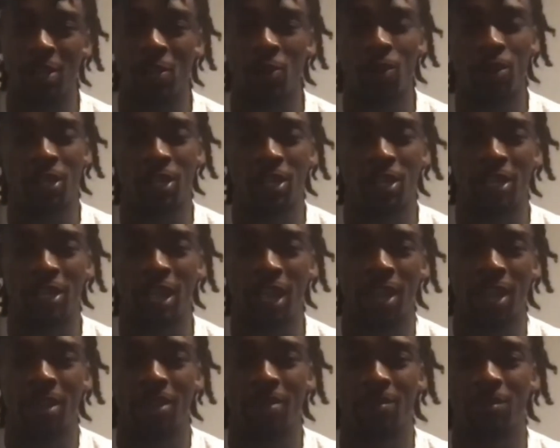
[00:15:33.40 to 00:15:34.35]
going to the
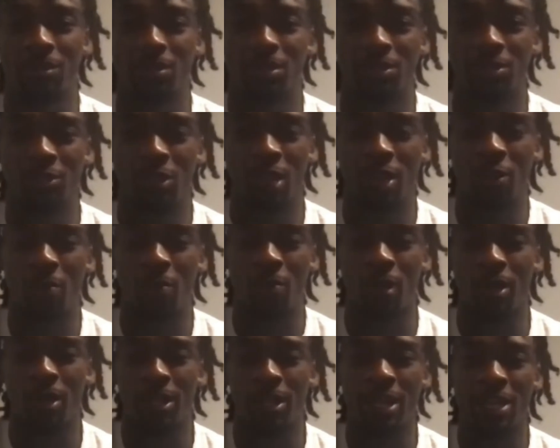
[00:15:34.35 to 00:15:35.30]
games with like with
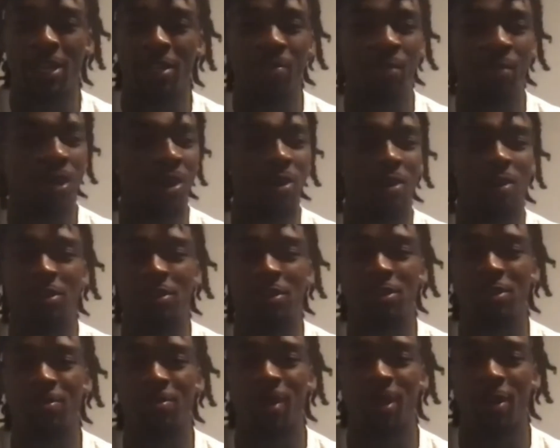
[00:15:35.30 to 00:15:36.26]
my daddy, my
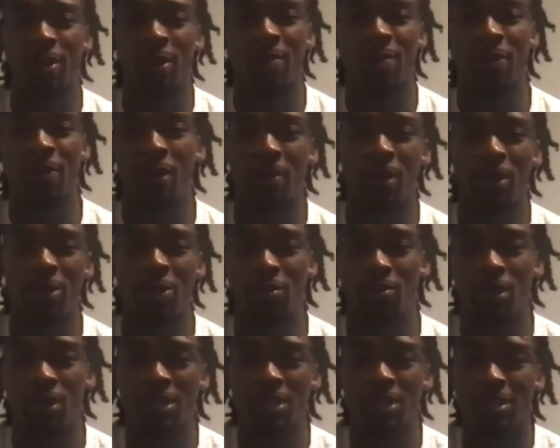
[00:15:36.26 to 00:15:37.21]
uncle, my grandpa, my little
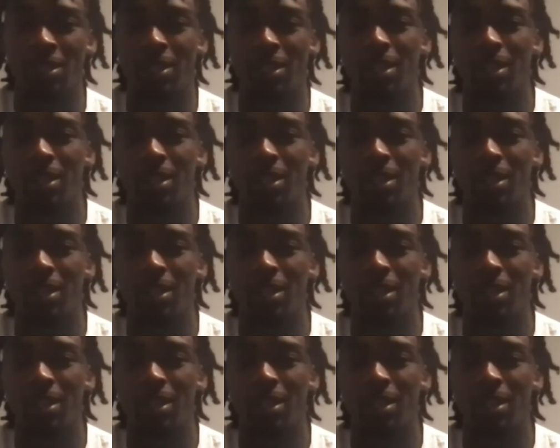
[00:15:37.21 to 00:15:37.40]
brother.